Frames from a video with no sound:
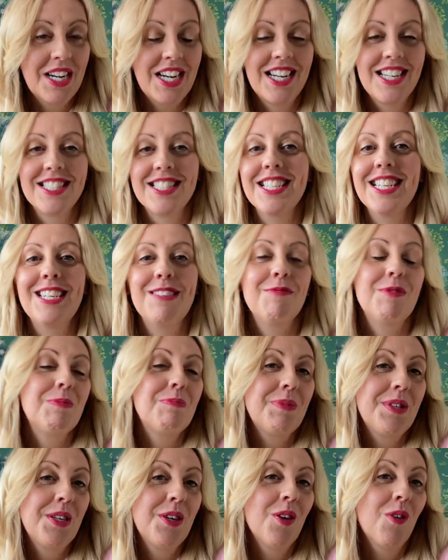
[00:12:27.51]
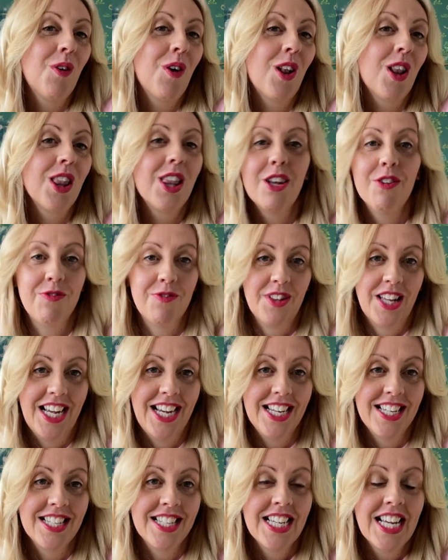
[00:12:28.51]
and it would be
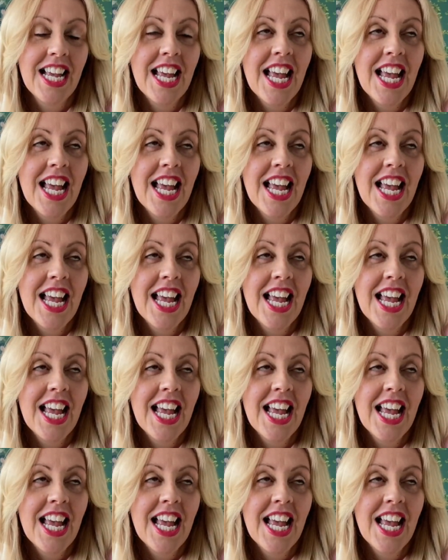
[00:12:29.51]
lovely.